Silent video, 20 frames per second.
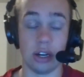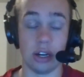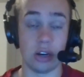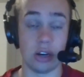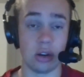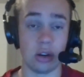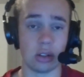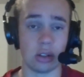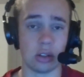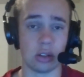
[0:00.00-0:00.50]
You
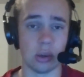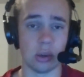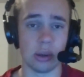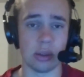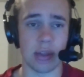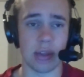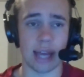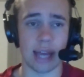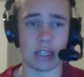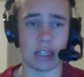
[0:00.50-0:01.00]
can also
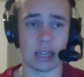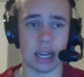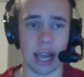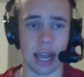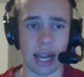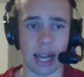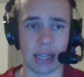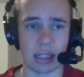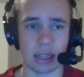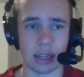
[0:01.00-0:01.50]
tweet the
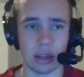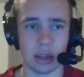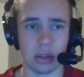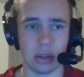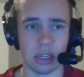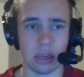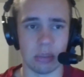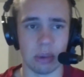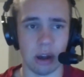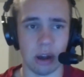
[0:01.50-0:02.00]
hashtag
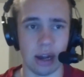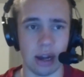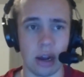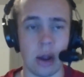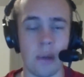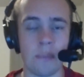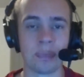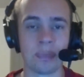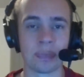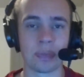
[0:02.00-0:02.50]
AskLODPod
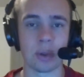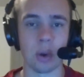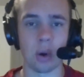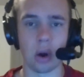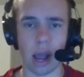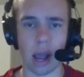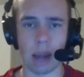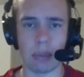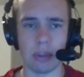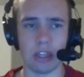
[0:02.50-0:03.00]

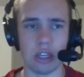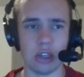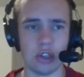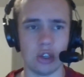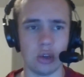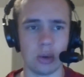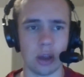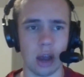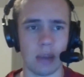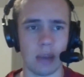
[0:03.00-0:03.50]
or hop in the
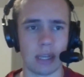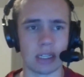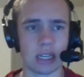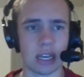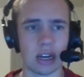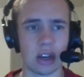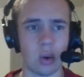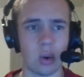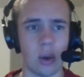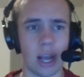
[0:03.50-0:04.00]
YouTube
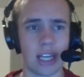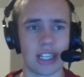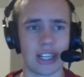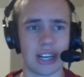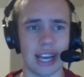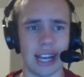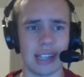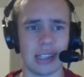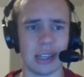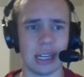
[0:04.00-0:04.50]
comments, get a
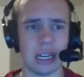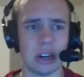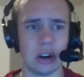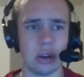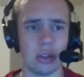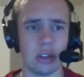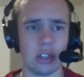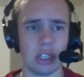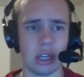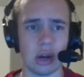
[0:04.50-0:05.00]
question answered
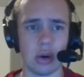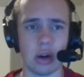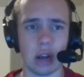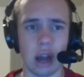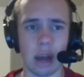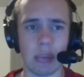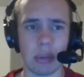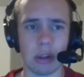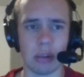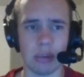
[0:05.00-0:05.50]
here on the show.
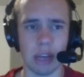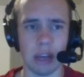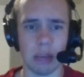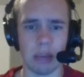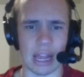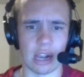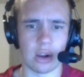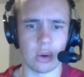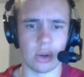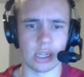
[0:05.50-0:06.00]
Couple of
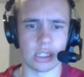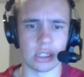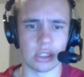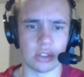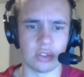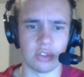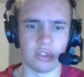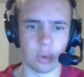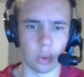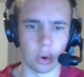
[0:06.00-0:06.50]
mailbag
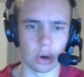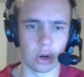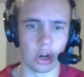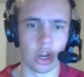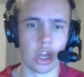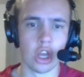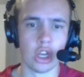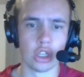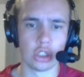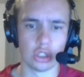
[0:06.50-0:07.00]
questions
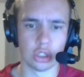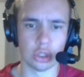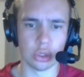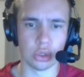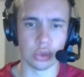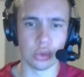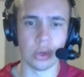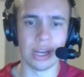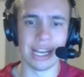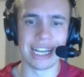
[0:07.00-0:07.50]
for
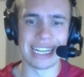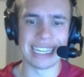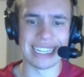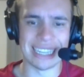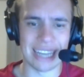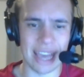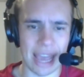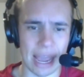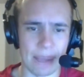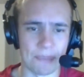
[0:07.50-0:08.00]

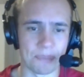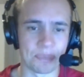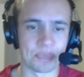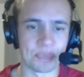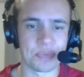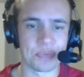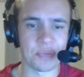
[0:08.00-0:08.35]
today.